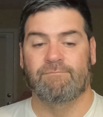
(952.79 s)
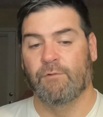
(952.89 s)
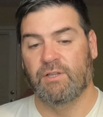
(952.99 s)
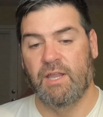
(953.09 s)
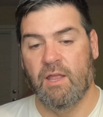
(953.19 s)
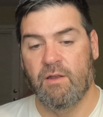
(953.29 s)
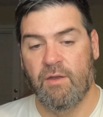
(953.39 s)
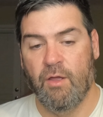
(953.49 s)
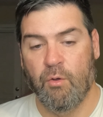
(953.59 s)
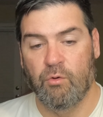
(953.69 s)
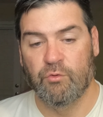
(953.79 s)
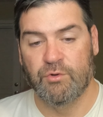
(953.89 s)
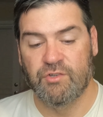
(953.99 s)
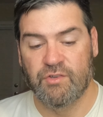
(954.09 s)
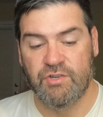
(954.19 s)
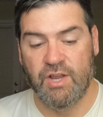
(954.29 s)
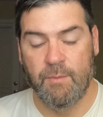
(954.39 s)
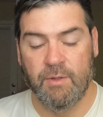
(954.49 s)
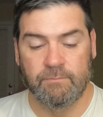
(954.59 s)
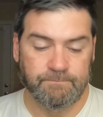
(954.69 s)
really knows, which is a shame.